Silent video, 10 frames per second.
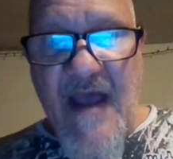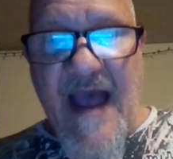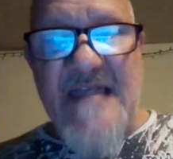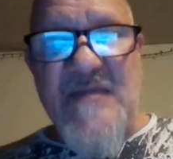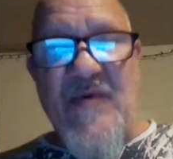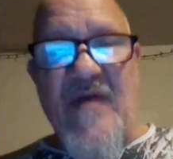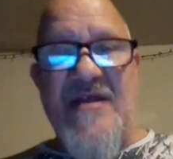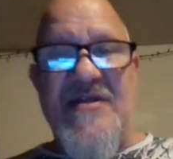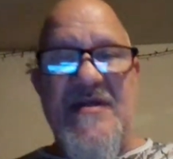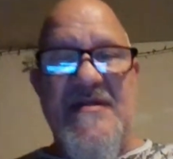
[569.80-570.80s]

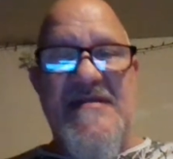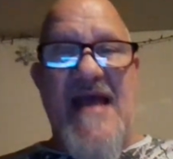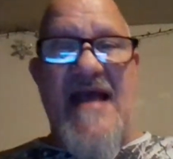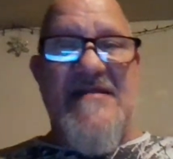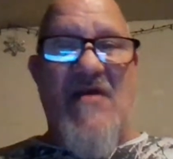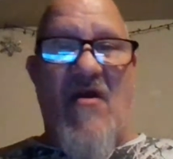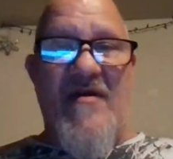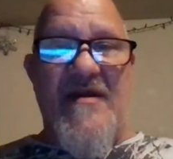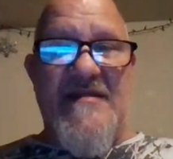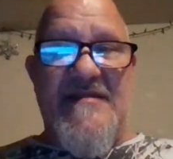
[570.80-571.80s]
aspirations as
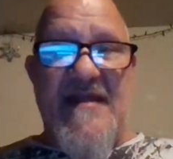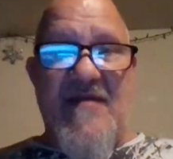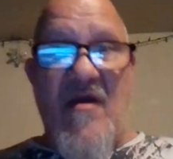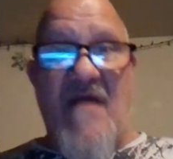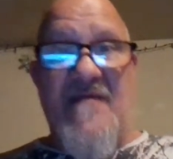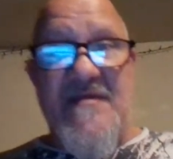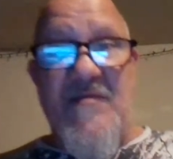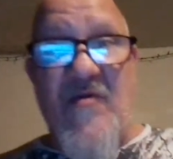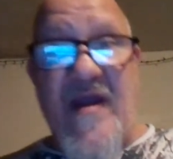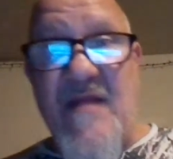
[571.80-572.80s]
artists and who have some
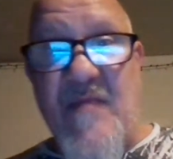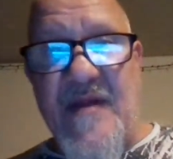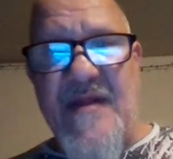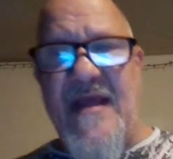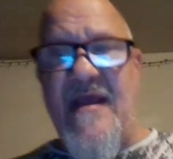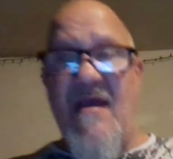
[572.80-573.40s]
great ability,